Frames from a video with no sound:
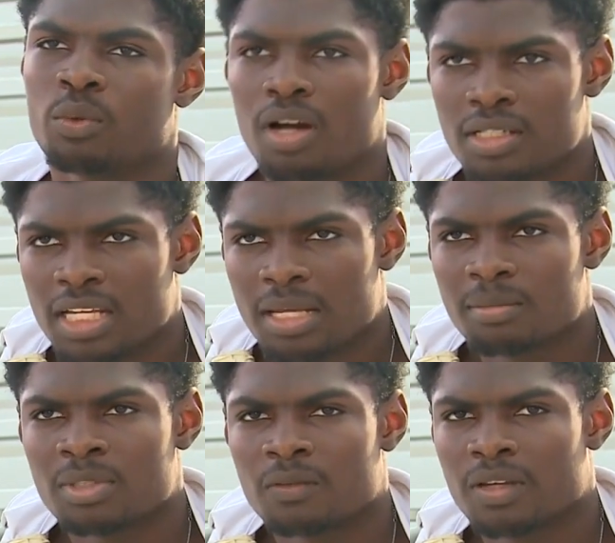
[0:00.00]
watch
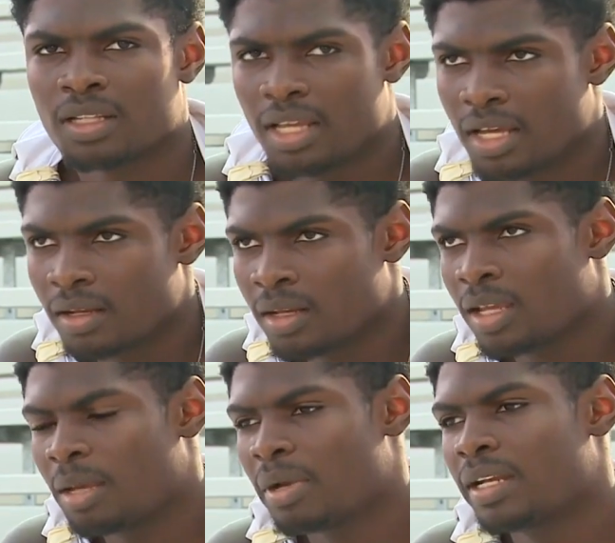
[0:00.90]
games, stuff like that.
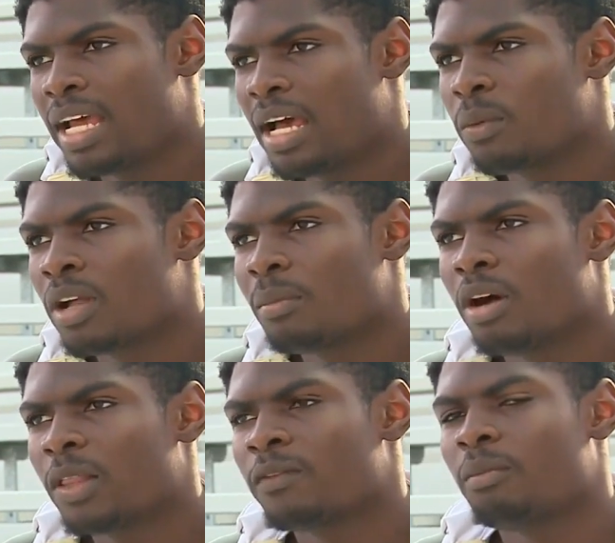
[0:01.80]
And my dad would come
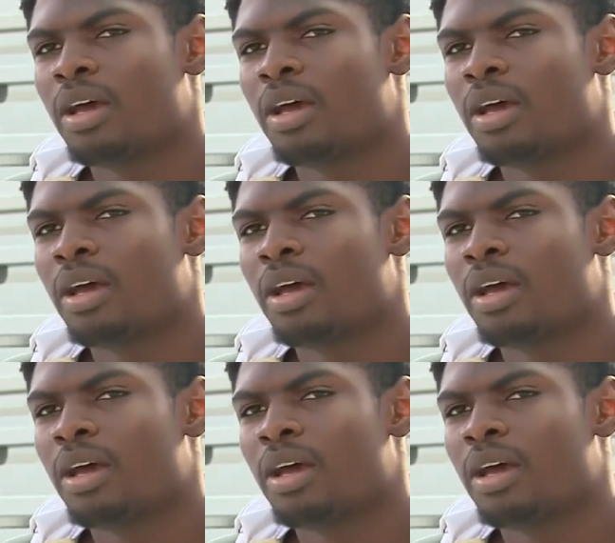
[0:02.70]
all the way from